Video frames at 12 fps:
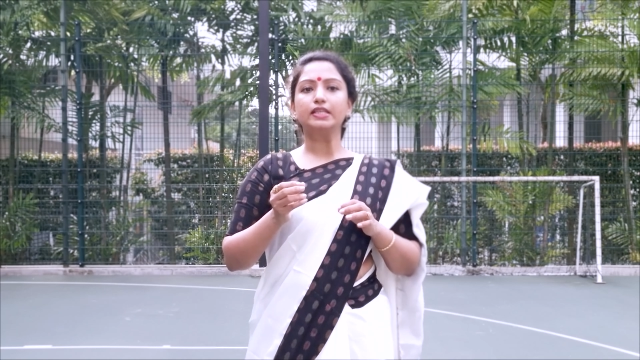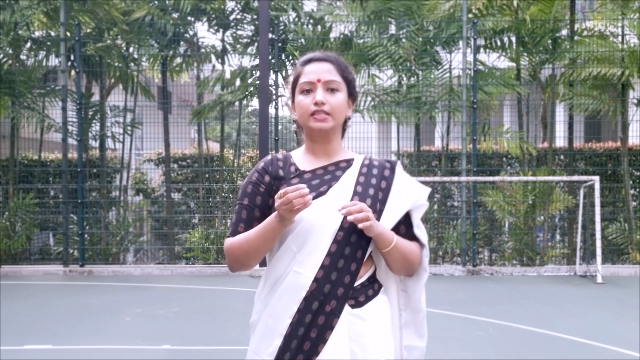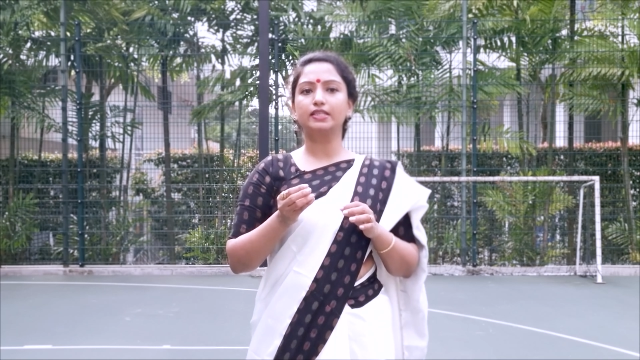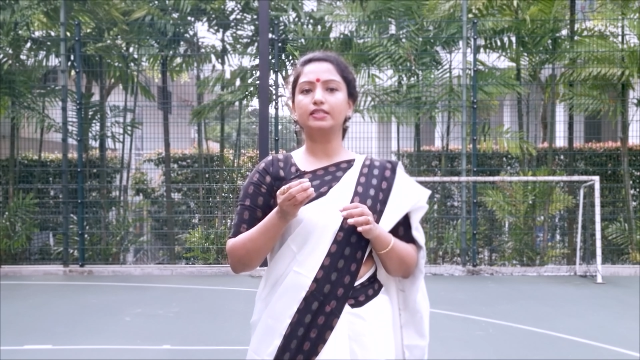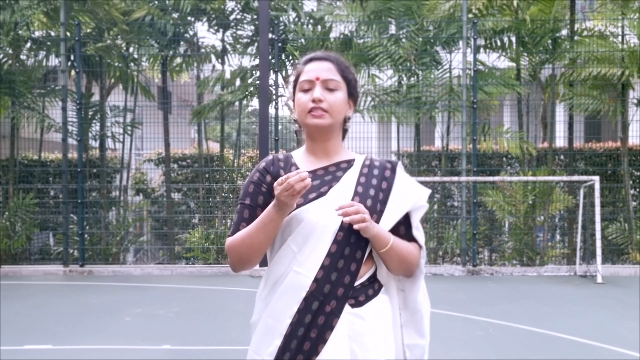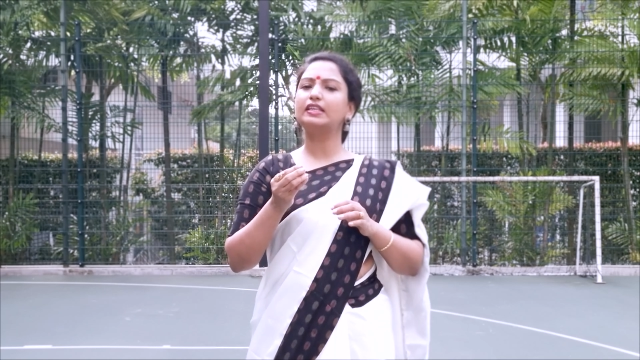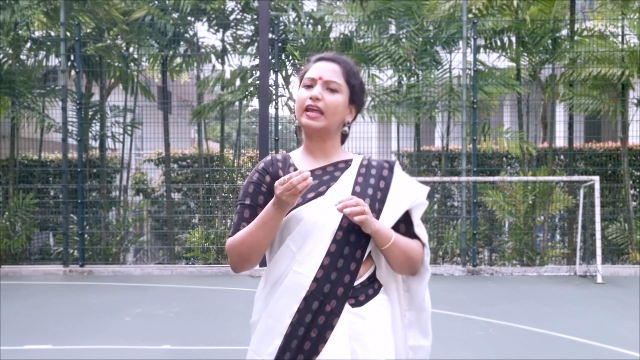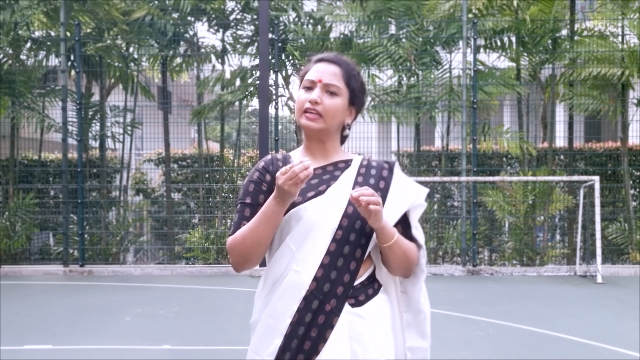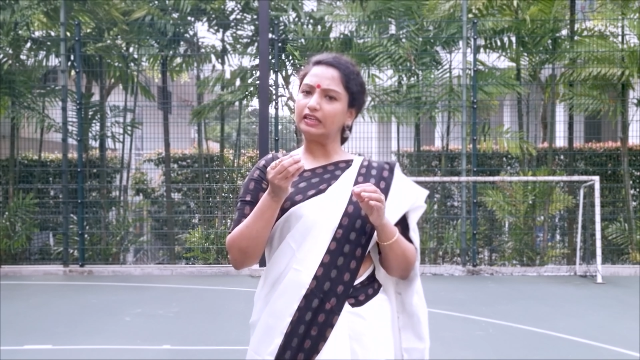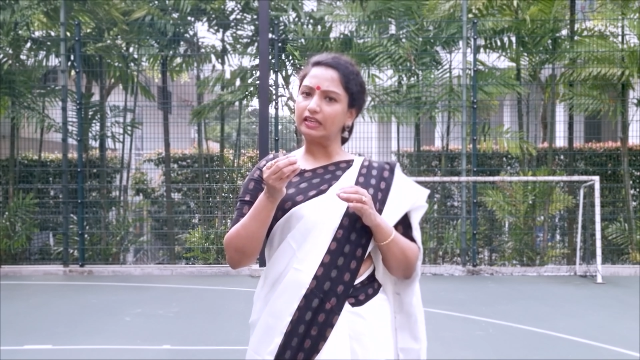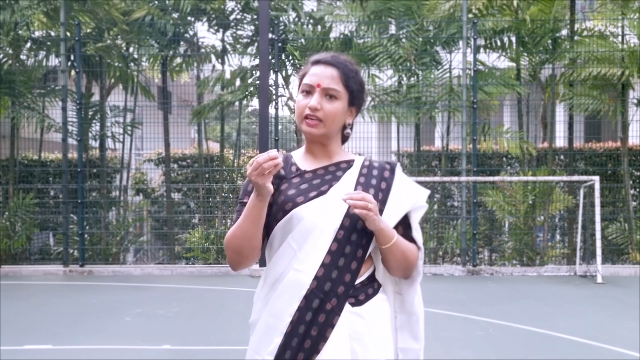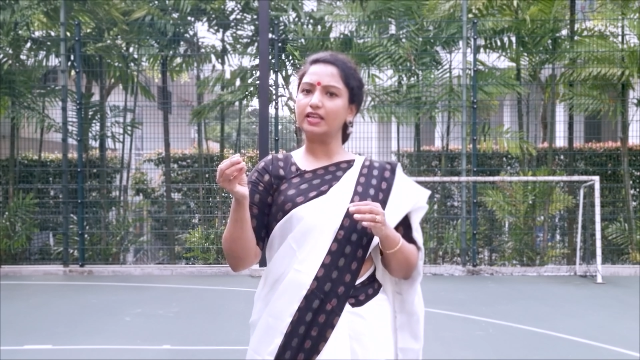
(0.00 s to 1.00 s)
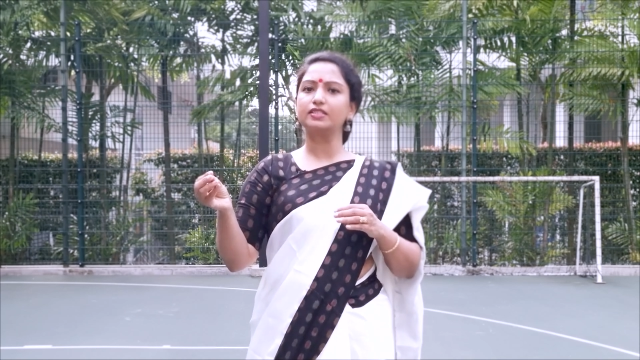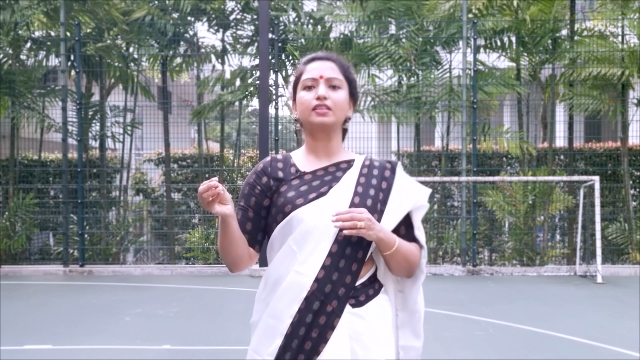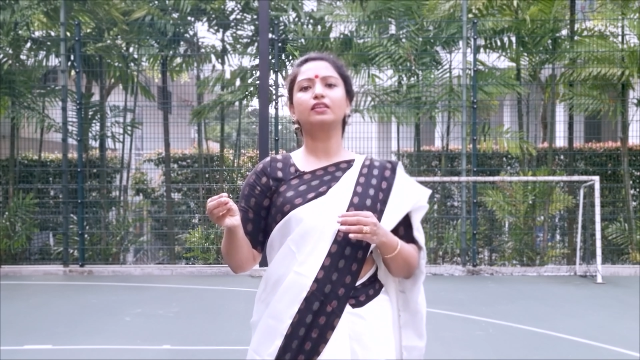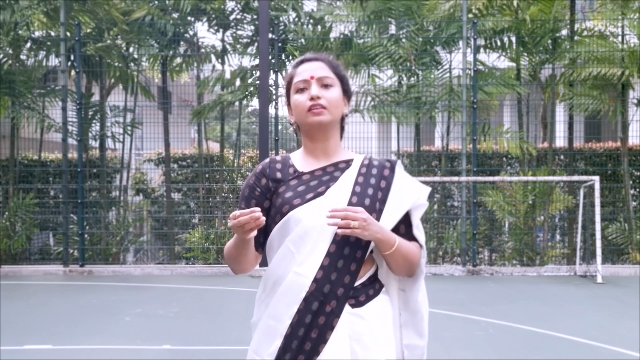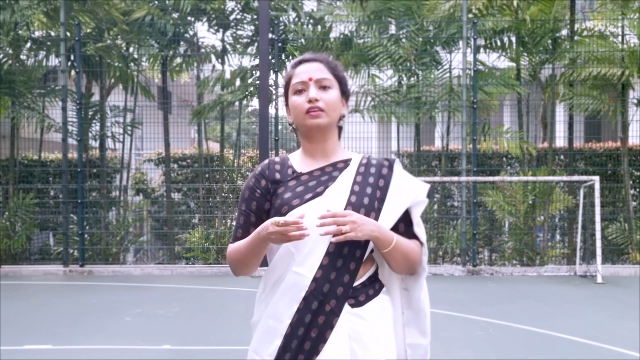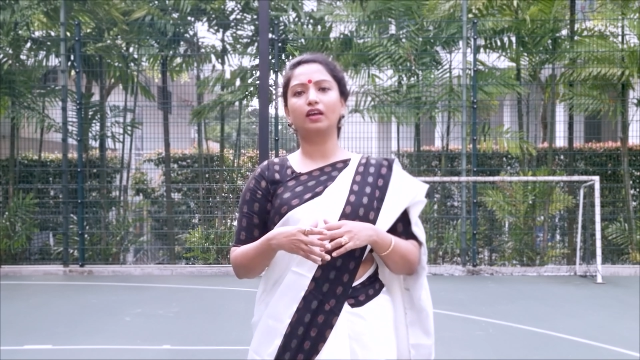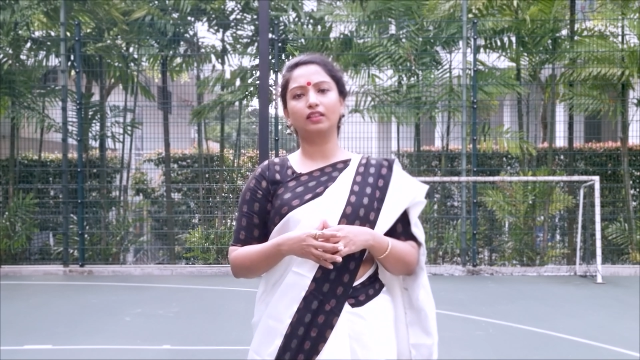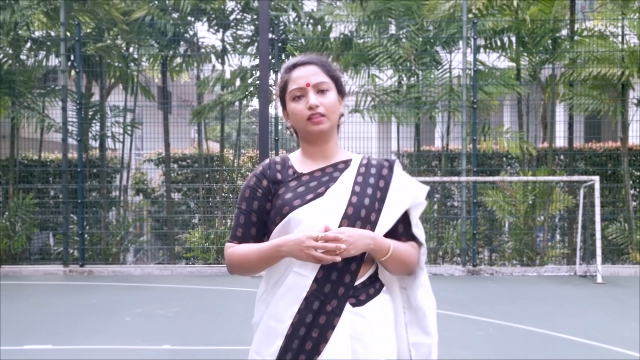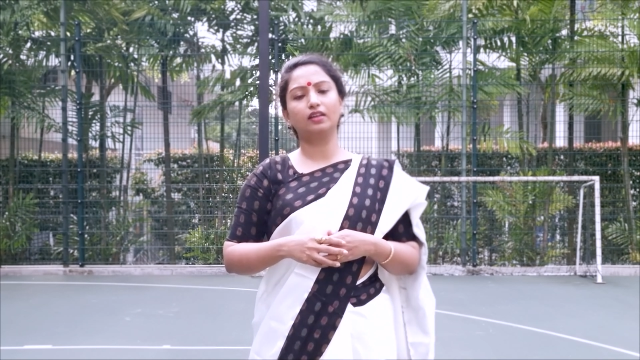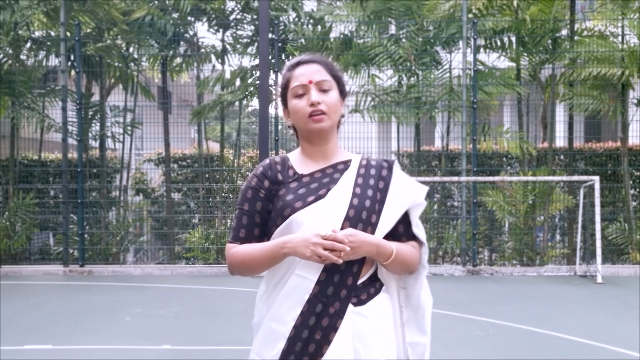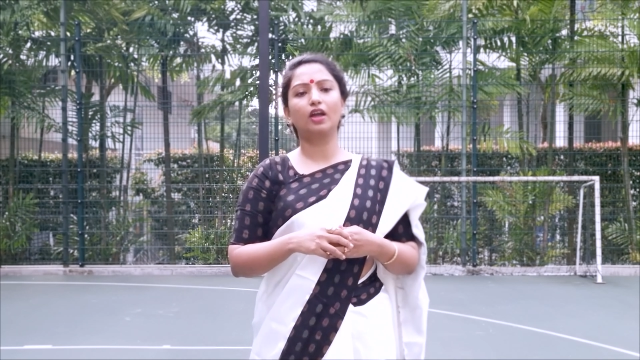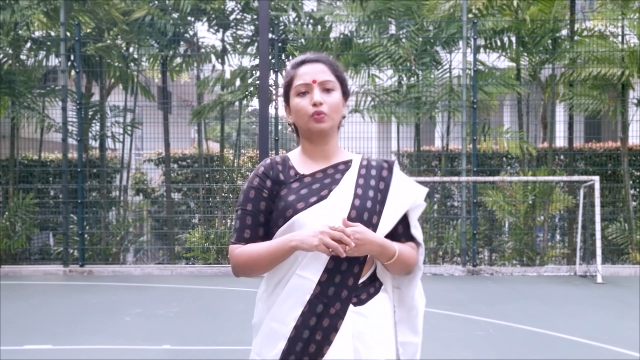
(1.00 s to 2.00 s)
it is slightly lesser in
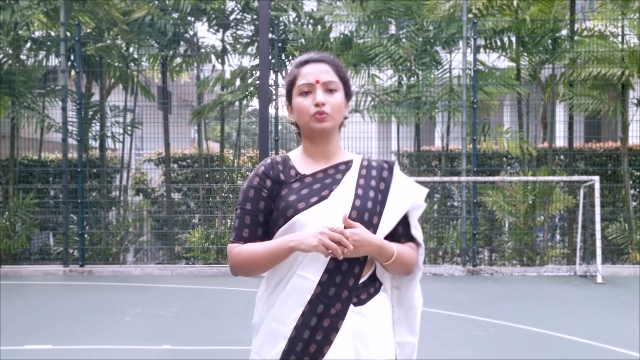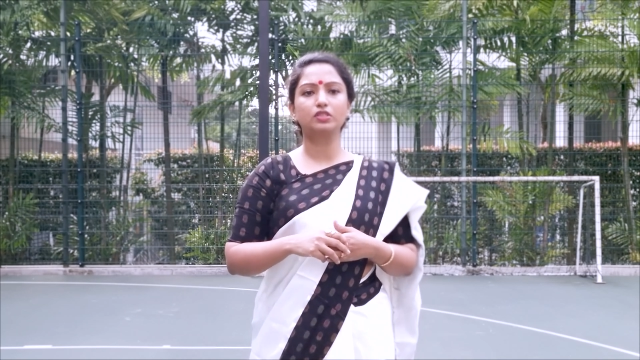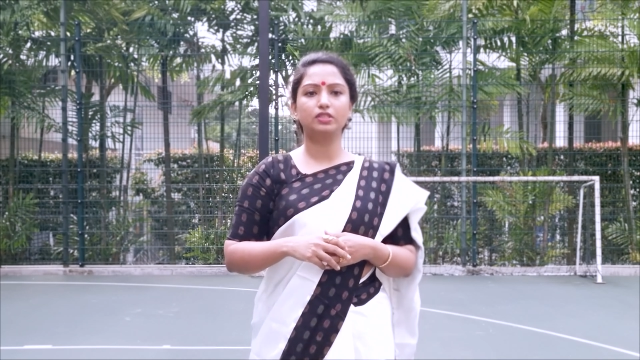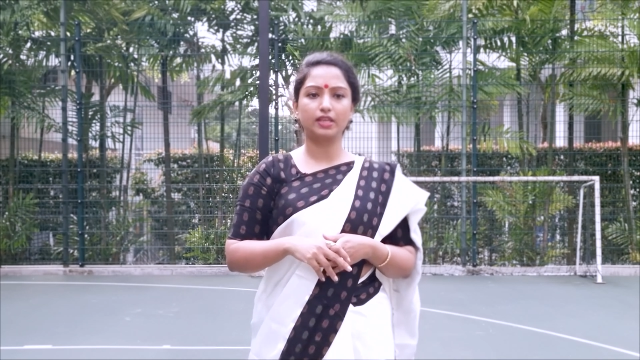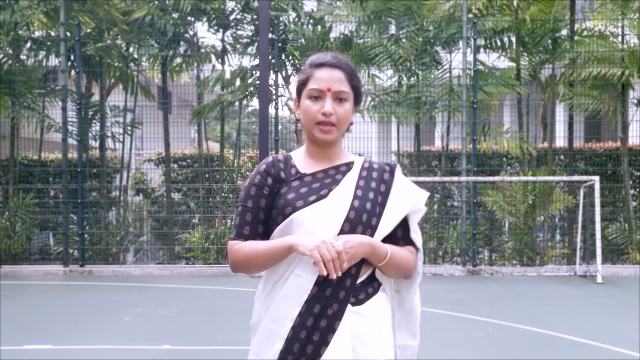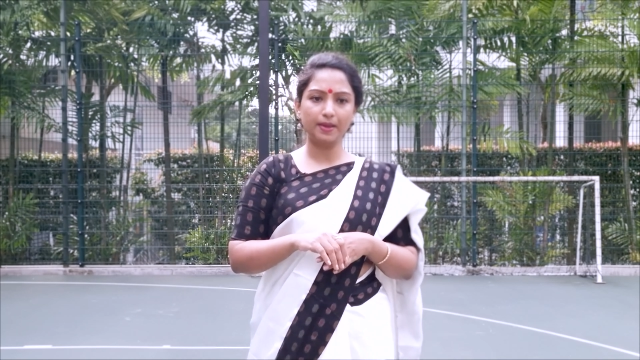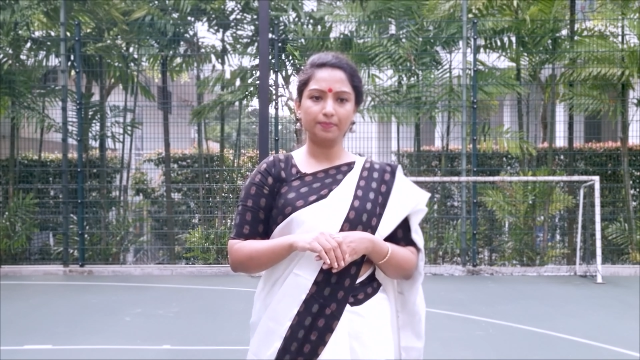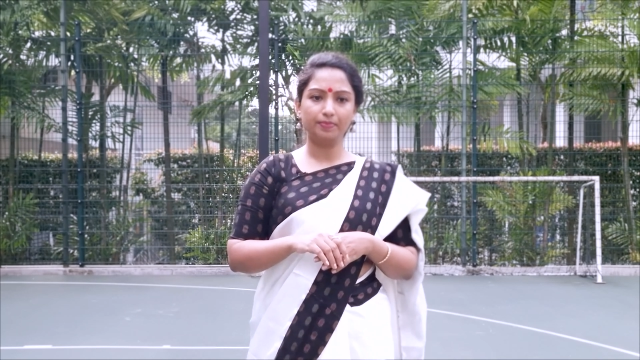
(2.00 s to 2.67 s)
Kathak, I would say.